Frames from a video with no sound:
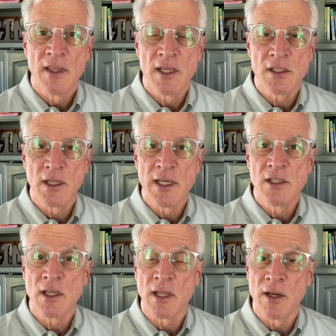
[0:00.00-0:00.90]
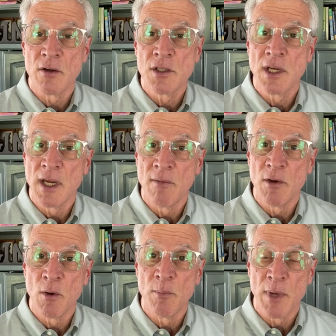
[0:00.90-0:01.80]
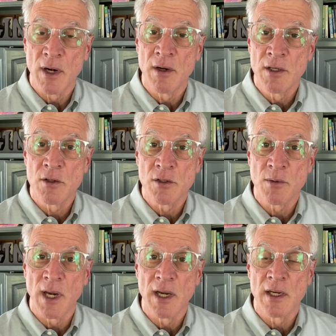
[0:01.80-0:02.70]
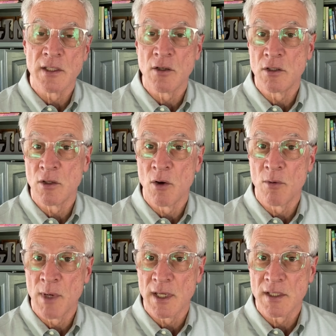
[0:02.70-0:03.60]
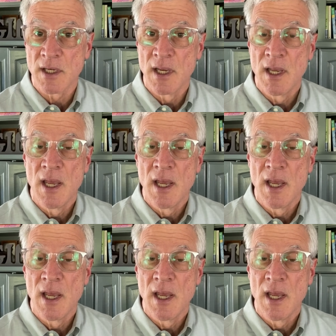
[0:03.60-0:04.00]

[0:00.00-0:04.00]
This leads to lenders to give you a better interest rate because there's lower risk.